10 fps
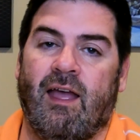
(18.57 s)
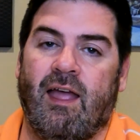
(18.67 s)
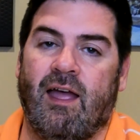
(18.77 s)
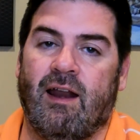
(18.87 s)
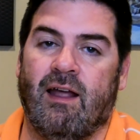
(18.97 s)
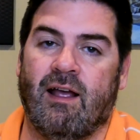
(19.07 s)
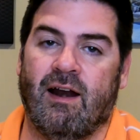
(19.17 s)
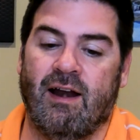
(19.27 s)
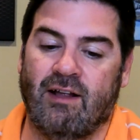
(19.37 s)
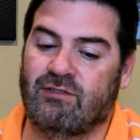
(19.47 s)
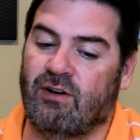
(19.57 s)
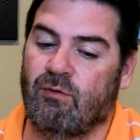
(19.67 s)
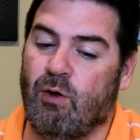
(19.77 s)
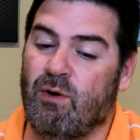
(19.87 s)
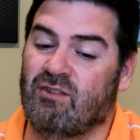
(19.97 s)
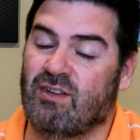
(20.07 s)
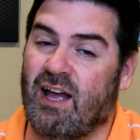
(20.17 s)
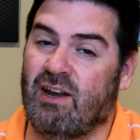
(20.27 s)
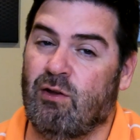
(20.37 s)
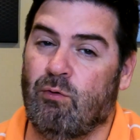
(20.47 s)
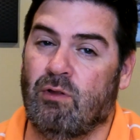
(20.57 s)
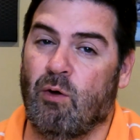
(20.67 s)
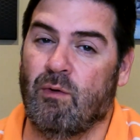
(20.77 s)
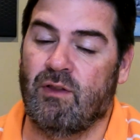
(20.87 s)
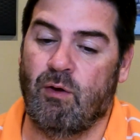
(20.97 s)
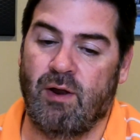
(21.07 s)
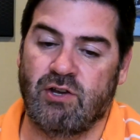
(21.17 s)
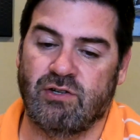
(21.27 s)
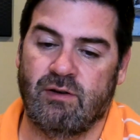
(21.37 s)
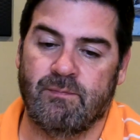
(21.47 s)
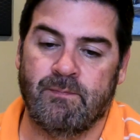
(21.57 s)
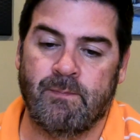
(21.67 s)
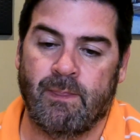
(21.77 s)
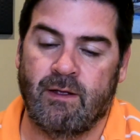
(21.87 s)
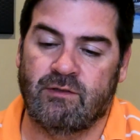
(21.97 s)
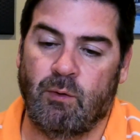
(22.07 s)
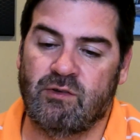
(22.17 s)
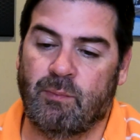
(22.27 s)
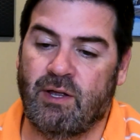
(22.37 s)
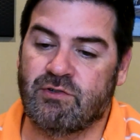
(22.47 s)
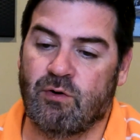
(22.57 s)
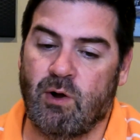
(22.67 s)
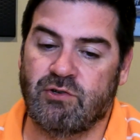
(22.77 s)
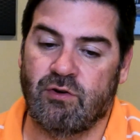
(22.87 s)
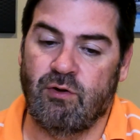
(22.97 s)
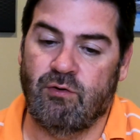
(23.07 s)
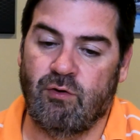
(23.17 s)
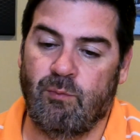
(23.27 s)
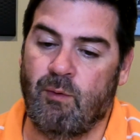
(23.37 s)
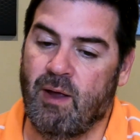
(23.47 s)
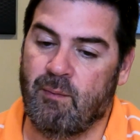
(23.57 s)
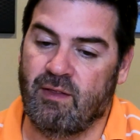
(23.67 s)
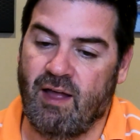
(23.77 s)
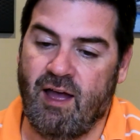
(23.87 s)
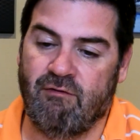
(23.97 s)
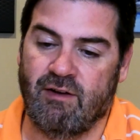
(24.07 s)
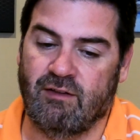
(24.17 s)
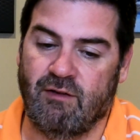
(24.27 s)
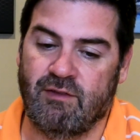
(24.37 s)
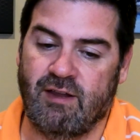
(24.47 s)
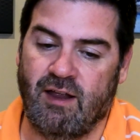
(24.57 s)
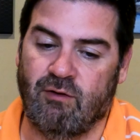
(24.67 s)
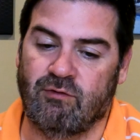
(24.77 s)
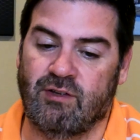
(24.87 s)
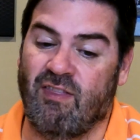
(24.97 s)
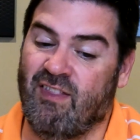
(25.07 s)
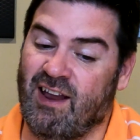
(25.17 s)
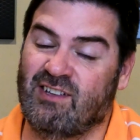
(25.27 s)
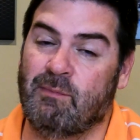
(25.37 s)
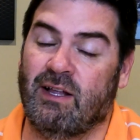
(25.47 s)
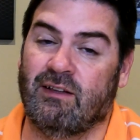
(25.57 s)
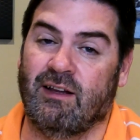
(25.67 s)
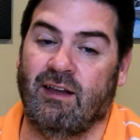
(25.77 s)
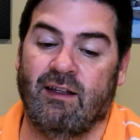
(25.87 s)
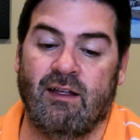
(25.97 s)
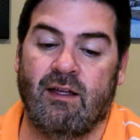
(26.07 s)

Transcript: And I got a nice little note inside too, along with the donation. It's always a pleasure to watch your YouTube. You make me laugh, and I love the towns. And thanks, Melody.